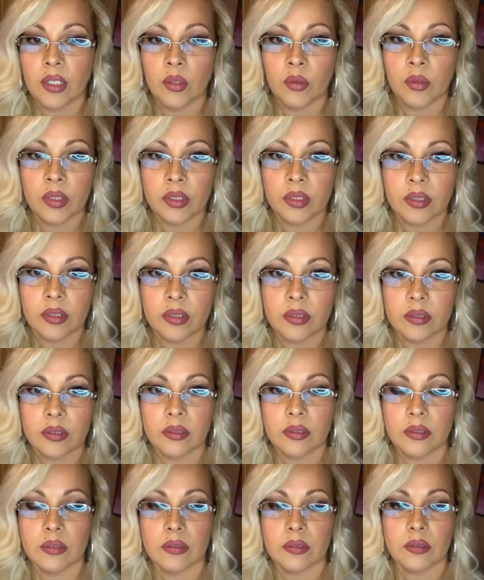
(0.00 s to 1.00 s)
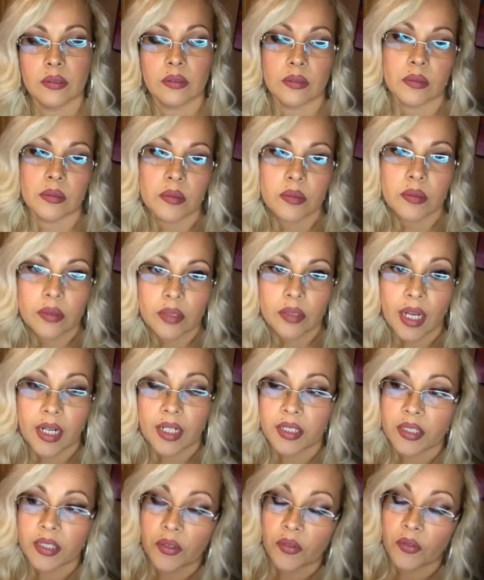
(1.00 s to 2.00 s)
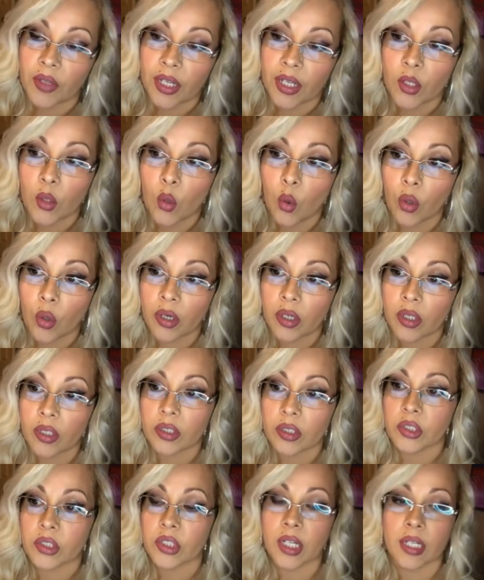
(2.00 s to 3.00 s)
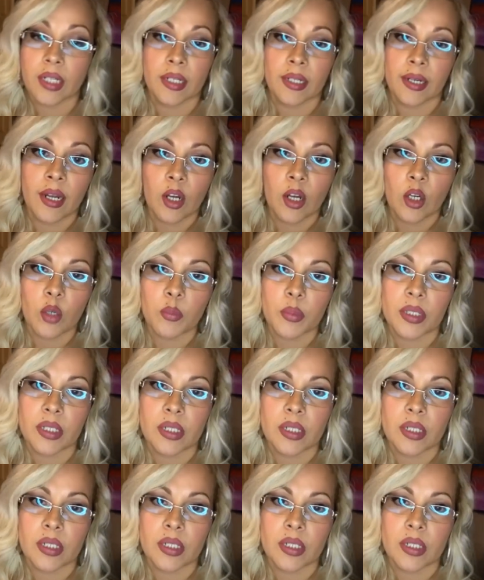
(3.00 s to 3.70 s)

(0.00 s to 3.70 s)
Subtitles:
excavate or check it out because it's government land.